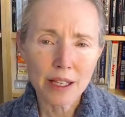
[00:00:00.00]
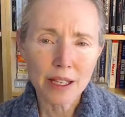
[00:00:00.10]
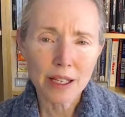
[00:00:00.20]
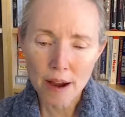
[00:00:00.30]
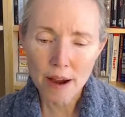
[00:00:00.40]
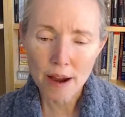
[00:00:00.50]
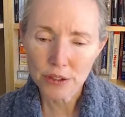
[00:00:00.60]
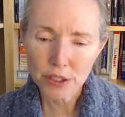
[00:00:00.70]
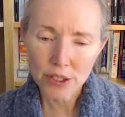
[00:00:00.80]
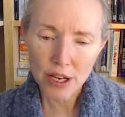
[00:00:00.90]
They
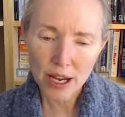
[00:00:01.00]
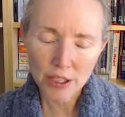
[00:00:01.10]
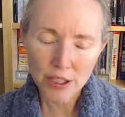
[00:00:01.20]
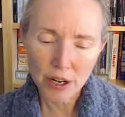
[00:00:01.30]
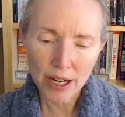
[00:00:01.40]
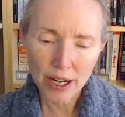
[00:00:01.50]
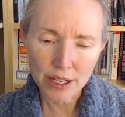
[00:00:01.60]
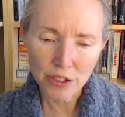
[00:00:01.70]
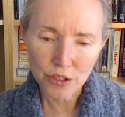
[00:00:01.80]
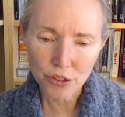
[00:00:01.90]
traveled, Jerry and
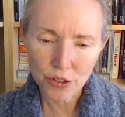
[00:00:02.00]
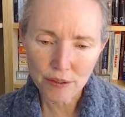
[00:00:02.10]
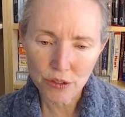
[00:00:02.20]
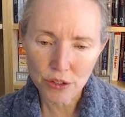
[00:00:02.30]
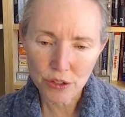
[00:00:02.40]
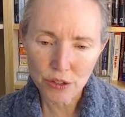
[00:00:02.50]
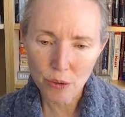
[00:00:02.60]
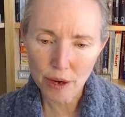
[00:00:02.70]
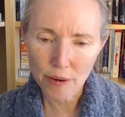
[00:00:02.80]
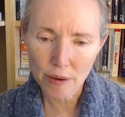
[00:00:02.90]
Esther traveled
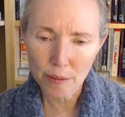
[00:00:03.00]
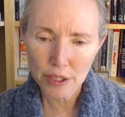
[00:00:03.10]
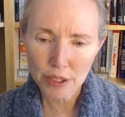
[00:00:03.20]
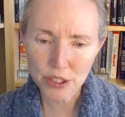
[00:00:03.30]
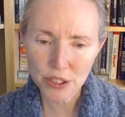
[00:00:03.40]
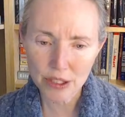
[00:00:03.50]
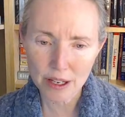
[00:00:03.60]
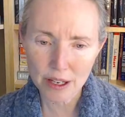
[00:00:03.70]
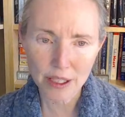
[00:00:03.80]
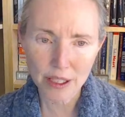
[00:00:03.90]
quite around, but just
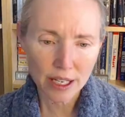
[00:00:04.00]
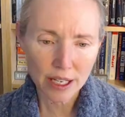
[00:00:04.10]
lovely.